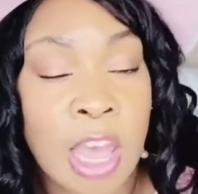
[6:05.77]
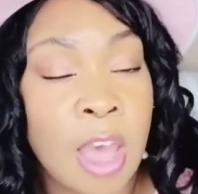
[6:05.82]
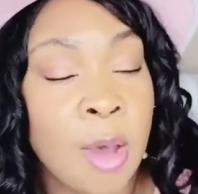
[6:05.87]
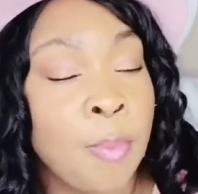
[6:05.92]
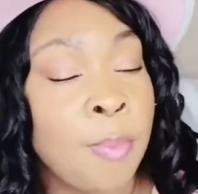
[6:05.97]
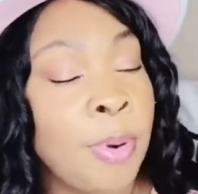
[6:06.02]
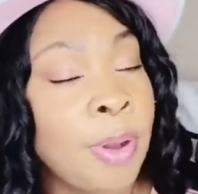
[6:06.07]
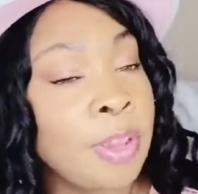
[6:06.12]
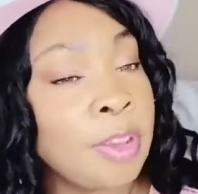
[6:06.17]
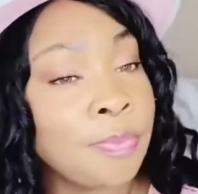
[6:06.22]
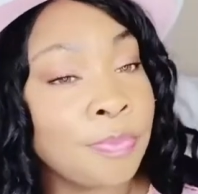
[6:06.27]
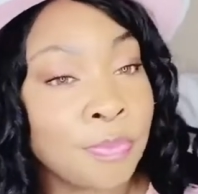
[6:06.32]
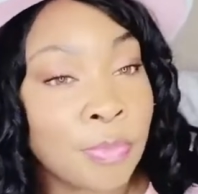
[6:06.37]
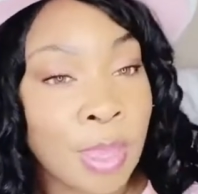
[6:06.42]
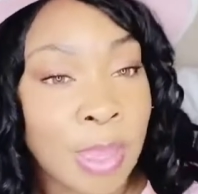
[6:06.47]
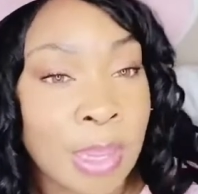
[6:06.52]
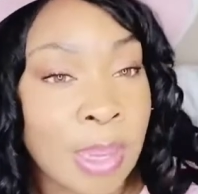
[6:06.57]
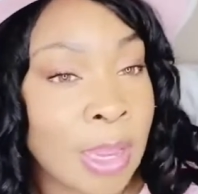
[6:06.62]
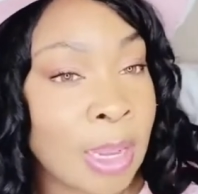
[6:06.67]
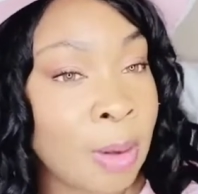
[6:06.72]
But
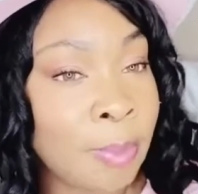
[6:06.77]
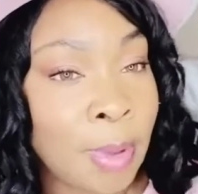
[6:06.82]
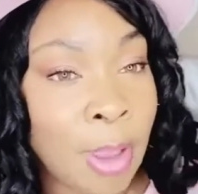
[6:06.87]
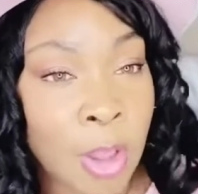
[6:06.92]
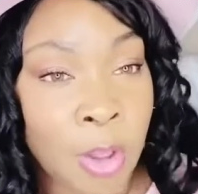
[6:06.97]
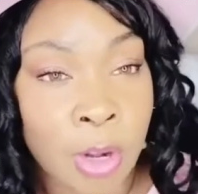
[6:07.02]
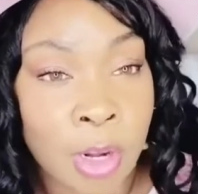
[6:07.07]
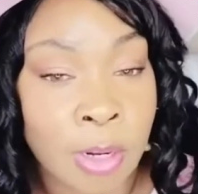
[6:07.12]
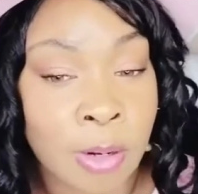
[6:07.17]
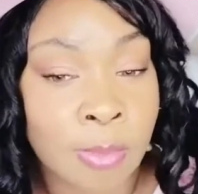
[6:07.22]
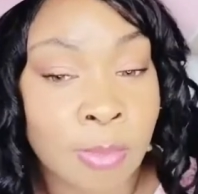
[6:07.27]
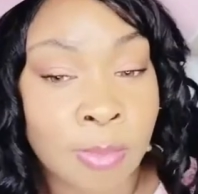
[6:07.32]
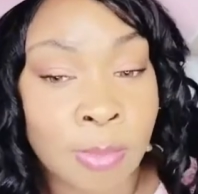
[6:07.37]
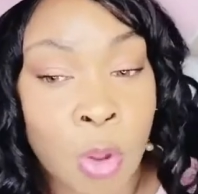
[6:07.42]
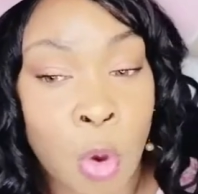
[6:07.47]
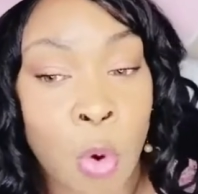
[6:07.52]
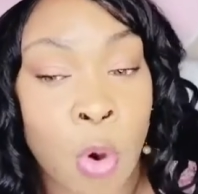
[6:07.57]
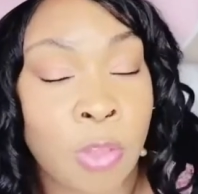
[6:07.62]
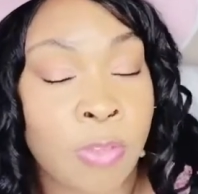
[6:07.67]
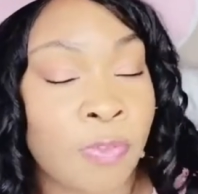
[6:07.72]
again, I'm not going to
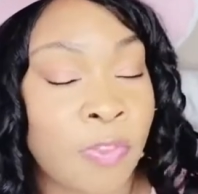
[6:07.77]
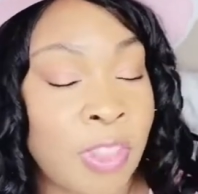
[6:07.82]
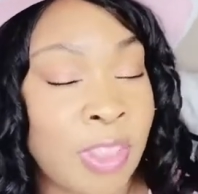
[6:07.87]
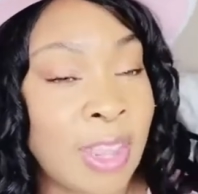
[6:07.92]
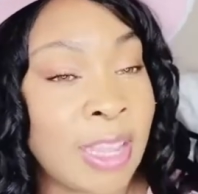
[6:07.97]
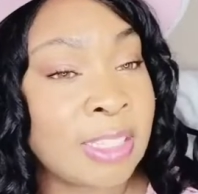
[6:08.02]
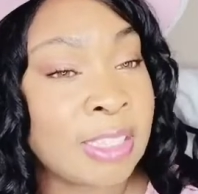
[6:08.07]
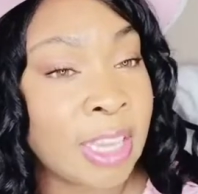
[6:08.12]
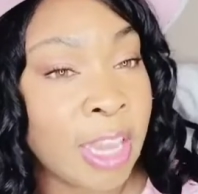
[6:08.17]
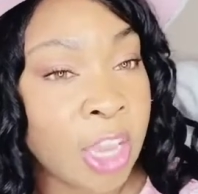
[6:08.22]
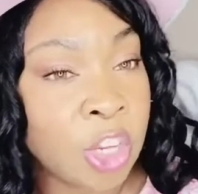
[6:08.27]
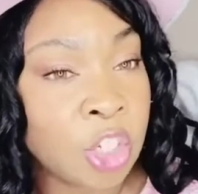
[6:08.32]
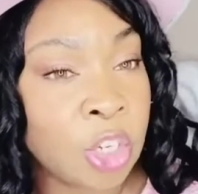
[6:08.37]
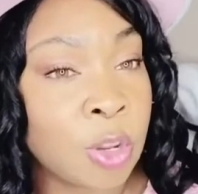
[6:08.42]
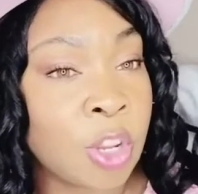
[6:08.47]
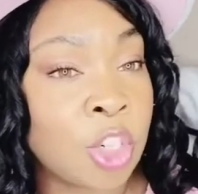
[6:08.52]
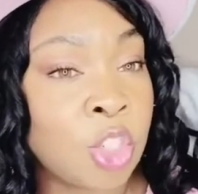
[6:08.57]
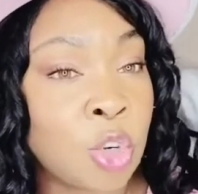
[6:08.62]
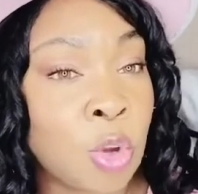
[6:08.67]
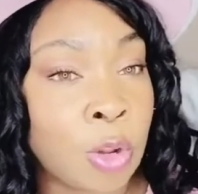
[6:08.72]
go on from that tangent
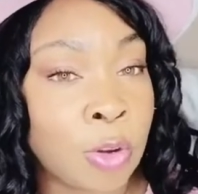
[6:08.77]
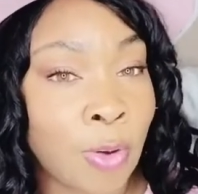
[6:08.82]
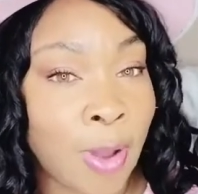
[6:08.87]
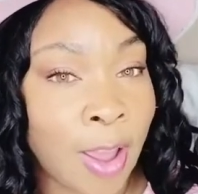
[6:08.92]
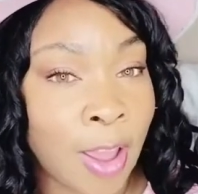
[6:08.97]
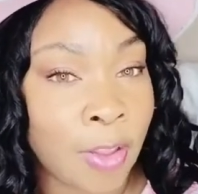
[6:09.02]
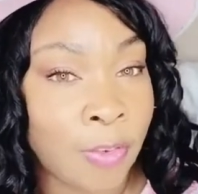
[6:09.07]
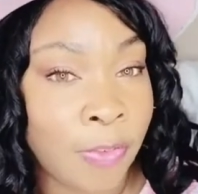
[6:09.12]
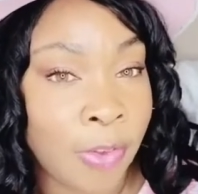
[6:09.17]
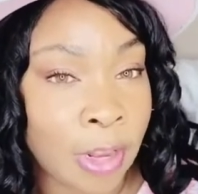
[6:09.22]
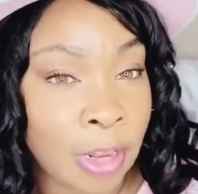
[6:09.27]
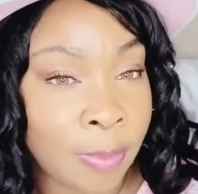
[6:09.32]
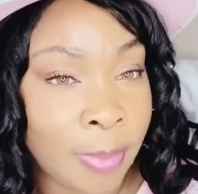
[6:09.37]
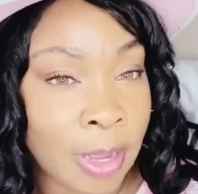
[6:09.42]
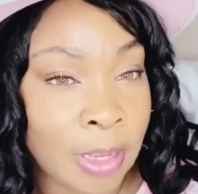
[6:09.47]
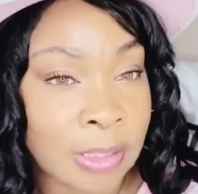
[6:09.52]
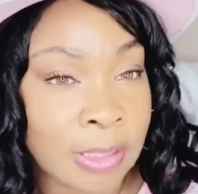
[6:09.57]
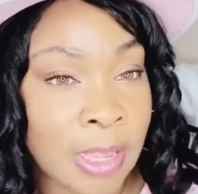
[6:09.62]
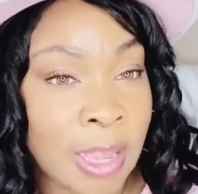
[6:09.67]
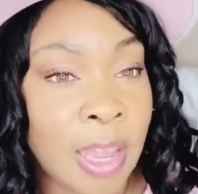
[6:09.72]
because you all know how I feel
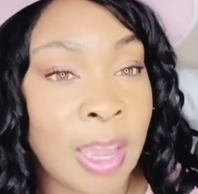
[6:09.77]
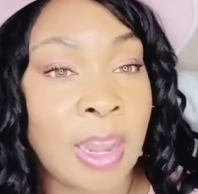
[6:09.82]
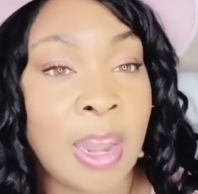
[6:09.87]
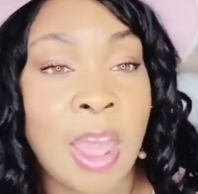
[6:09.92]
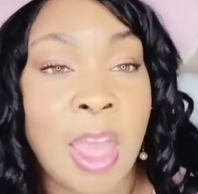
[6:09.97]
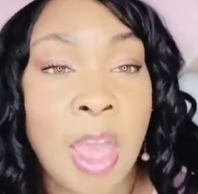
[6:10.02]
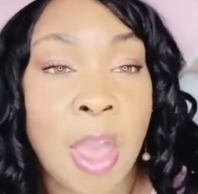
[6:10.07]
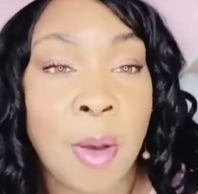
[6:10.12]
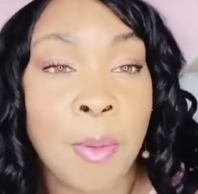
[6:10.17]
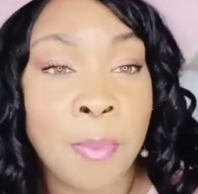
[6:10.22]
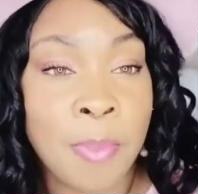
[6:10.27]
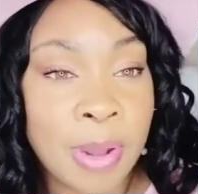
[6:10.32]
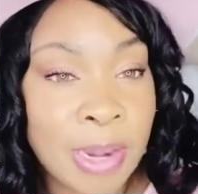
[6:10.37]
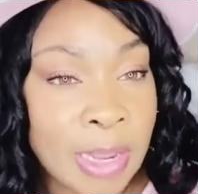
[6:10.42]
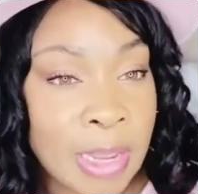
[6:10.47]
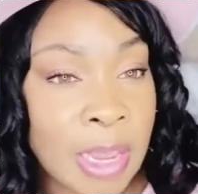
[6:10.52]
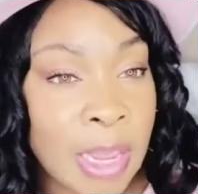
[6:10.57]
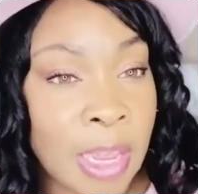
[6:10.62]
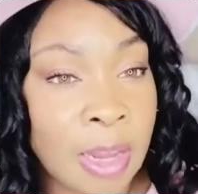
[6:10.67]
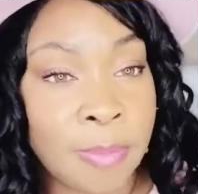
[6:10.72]
about that. But
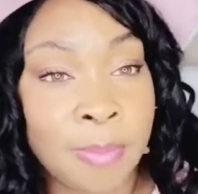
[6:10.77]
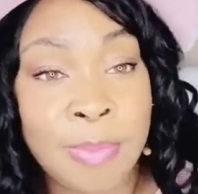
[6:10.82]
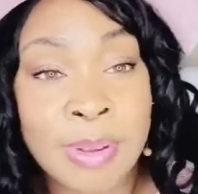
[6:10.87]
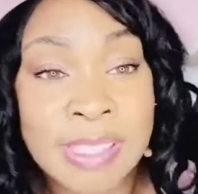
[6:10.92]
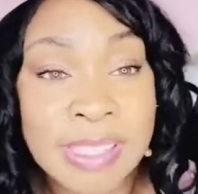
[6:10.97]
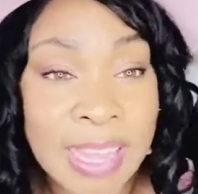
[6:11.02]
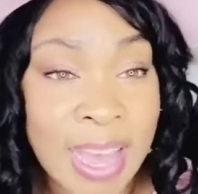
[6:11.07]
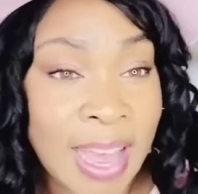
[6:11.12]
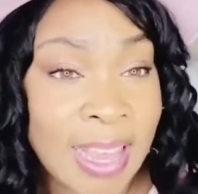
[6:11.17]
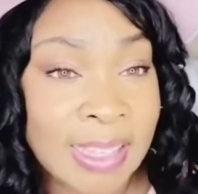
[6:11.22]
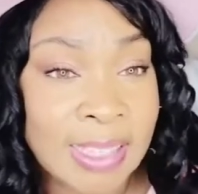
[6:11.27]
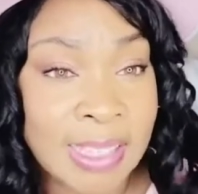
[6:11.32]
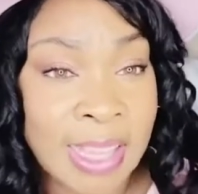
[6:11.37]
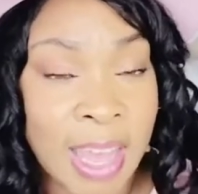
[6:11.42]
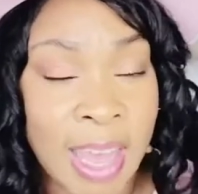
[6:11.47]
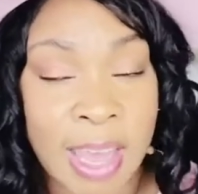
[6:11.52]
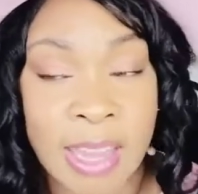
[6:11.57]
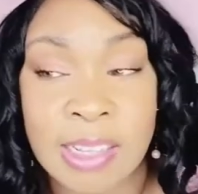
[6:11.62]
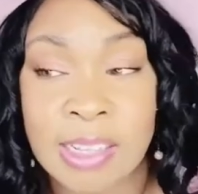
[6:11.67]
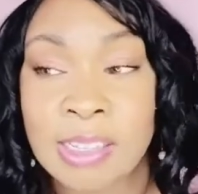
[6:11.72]
again, besides
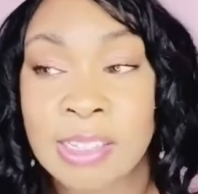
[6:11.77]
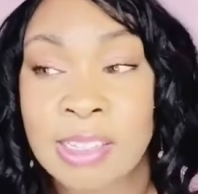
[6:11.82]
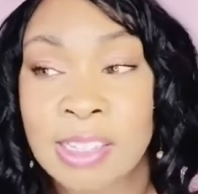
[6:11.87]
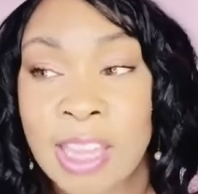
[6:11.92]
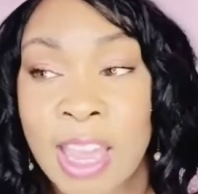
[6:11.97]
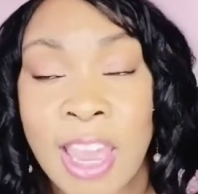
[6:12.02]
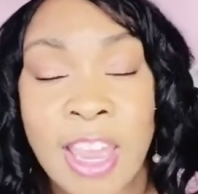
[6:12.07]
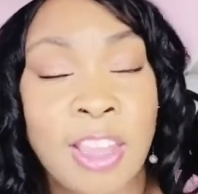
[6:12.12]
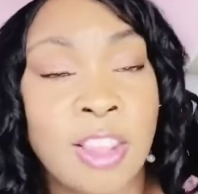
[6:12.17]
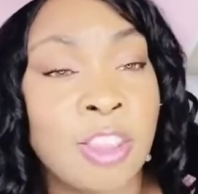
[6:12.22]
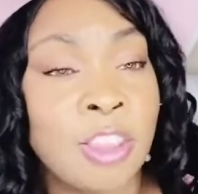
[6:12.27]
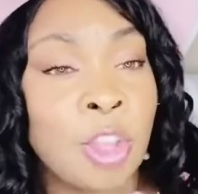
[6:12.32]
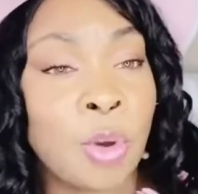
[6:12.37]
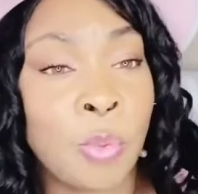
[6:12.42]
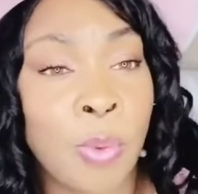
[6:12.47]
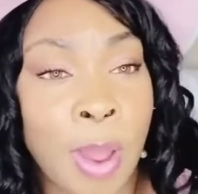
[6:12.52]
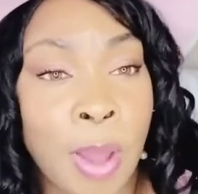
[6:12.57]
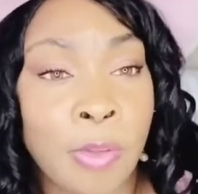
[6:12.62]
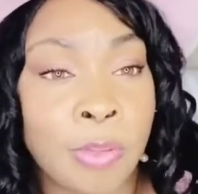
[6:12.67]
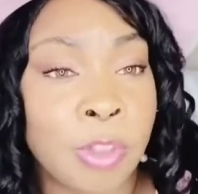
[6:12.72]
that, take the
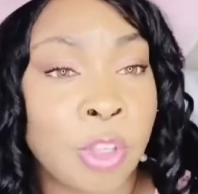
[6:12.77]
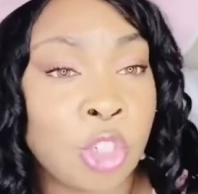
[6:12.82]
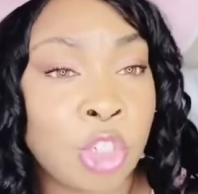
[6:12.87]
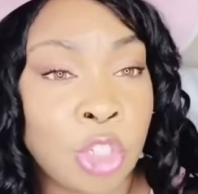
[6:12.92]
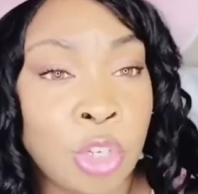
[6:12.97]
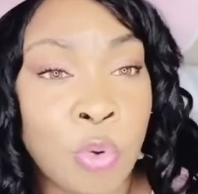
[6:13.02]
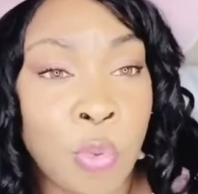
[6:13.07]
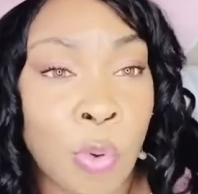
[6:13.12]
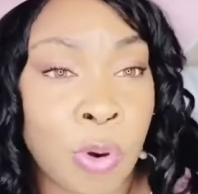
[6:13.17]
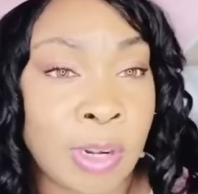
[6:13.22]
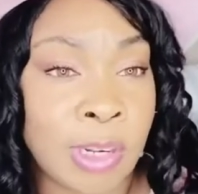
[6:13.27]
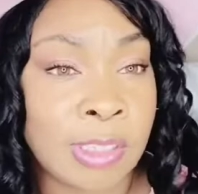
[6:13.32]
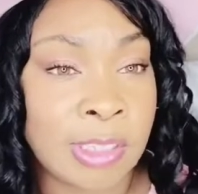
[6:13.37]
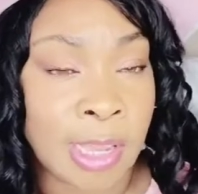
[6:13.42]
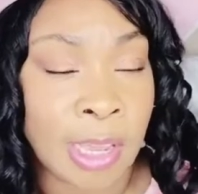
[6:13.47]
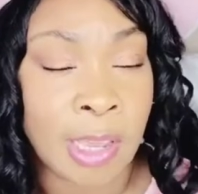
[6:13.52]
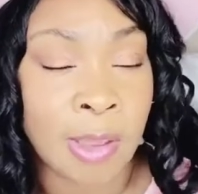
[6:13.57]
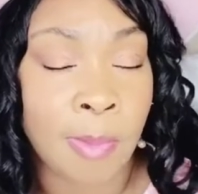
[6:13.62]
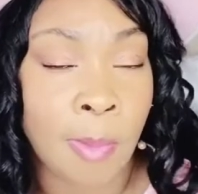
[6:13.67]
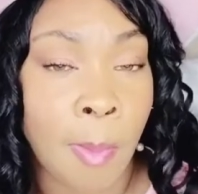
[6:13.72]
route that you want to
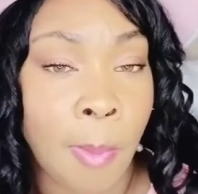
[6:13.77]
take.